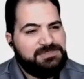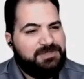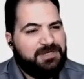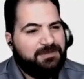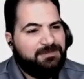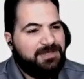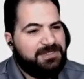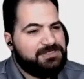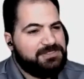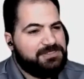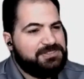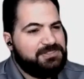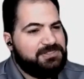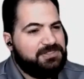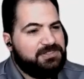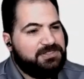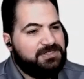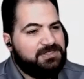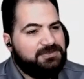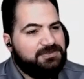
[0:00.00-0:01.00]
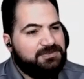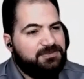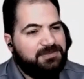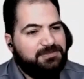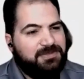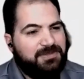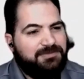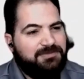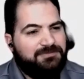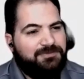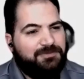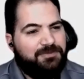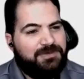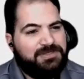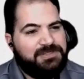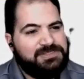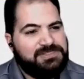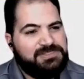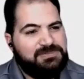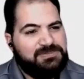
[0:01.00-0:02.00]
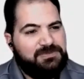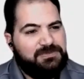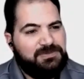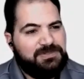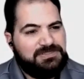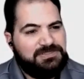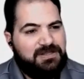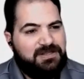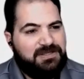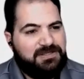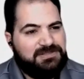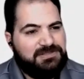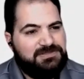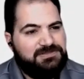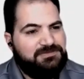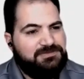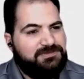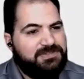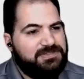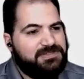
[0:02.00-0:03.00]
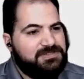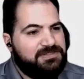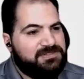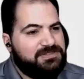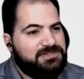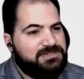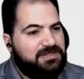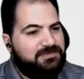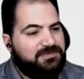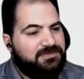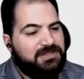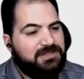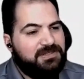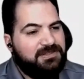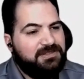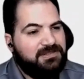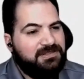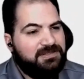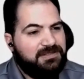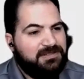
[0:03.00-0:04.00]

but I'm not sure what you mean by voice or talk to features of it.